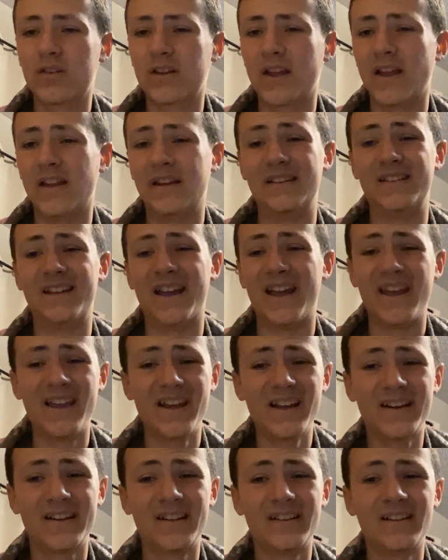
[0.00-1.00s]
can
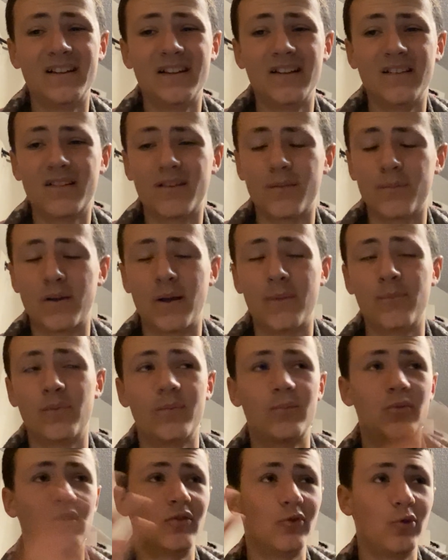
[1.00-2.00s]
take sometimes
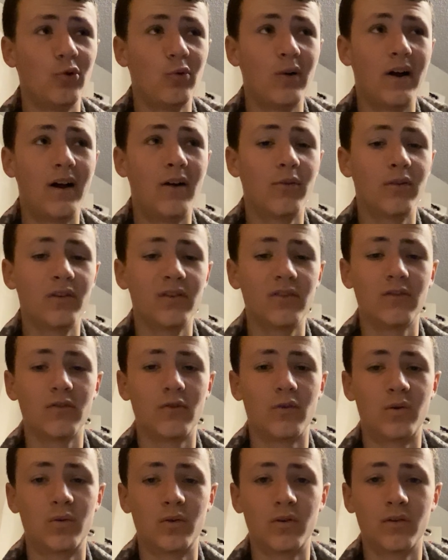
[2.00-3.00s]
up to 2 hours
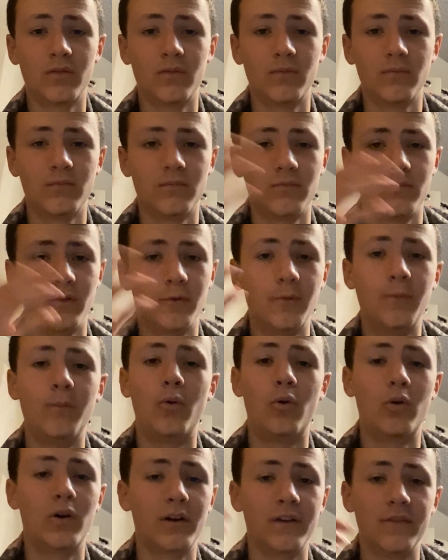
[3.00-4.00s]
or, you know,
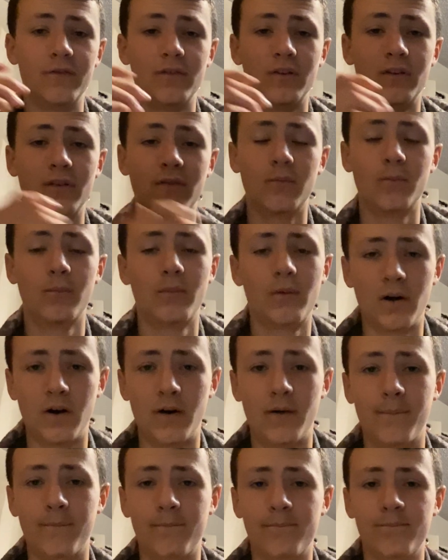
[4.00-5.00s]
more even.
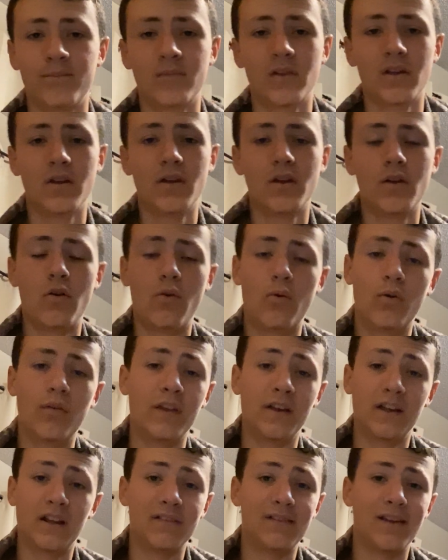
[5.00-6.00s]
Or
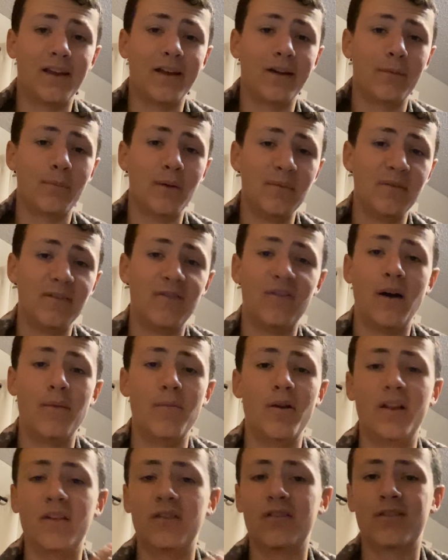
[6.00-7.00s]
they can take maybe 5
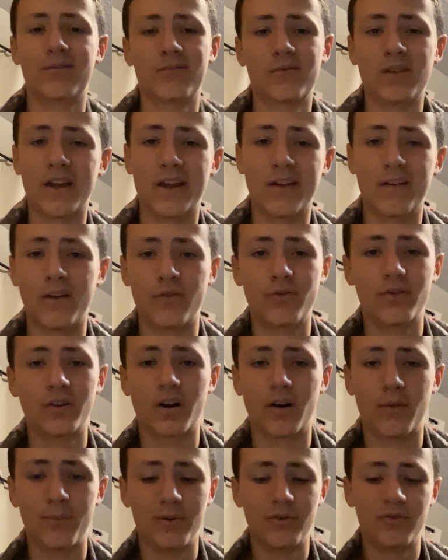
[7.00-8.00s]
minutes taking out the
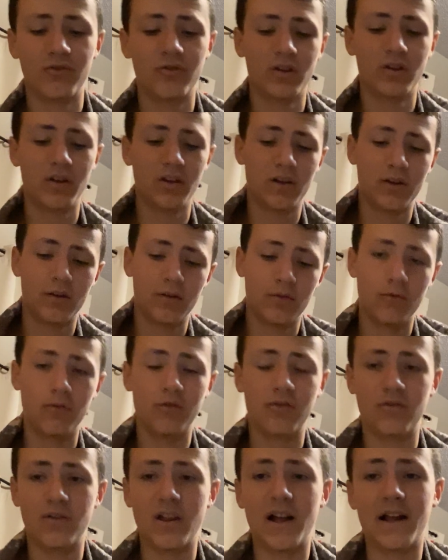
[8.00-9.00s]
garbage,
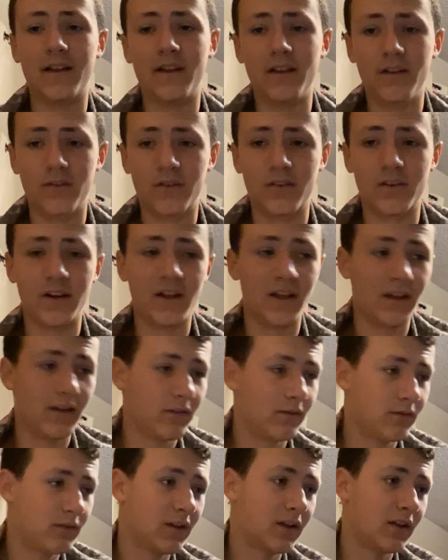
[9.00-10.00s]
which that is today,
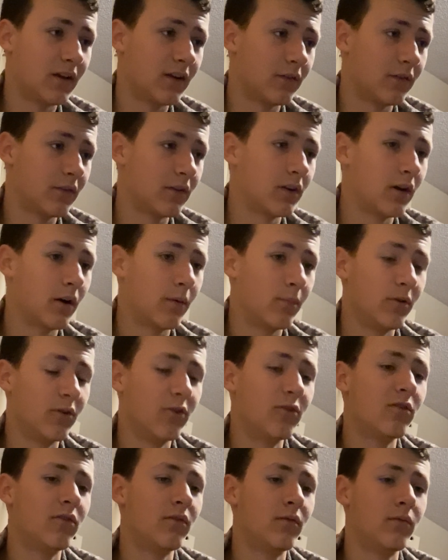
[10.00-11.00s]
taking out the garbage.
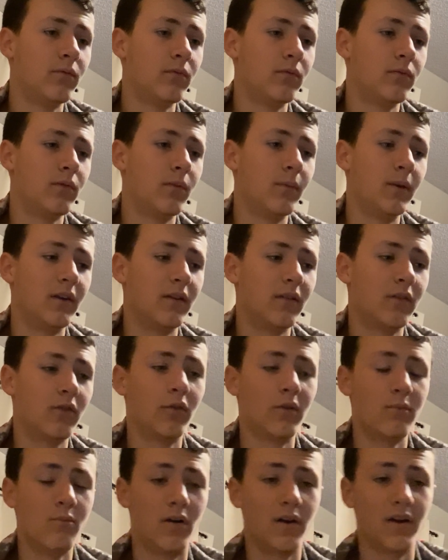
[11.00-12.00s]
I mean, it's
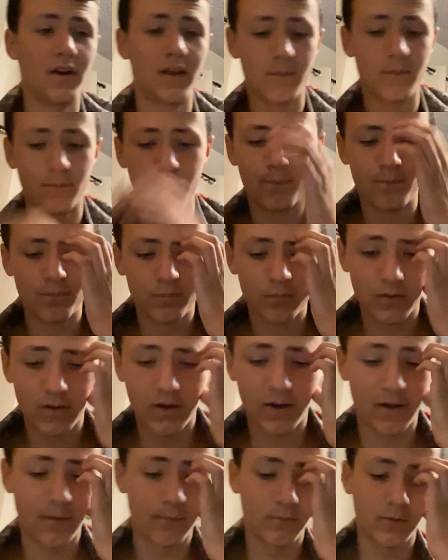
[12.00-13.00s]
only Monday, and
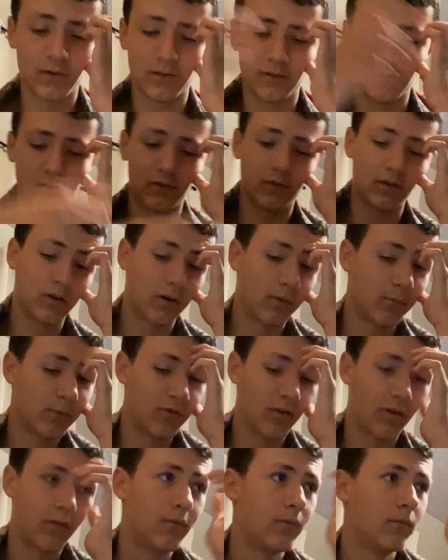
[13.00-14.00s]
I'm going to take the garbage
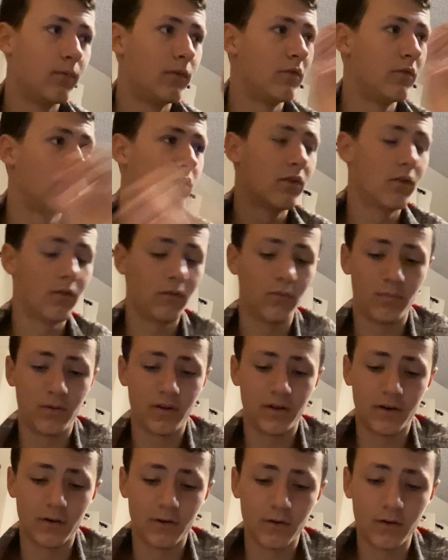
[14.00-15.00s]
out in just a little bit
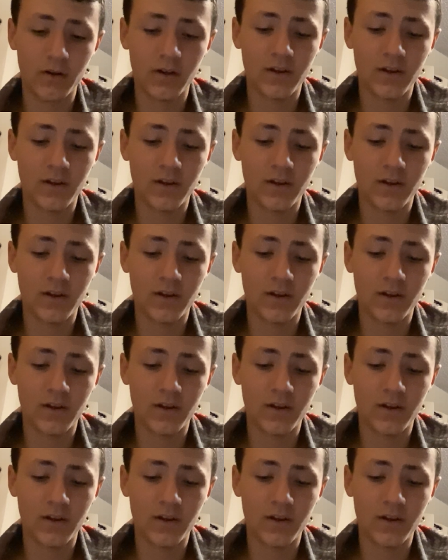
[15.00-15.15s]
here.